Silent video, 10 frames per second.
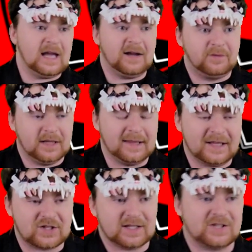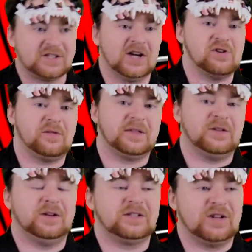Yeah, well that, that should that should tell you
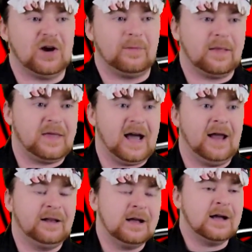everything you need to know about that.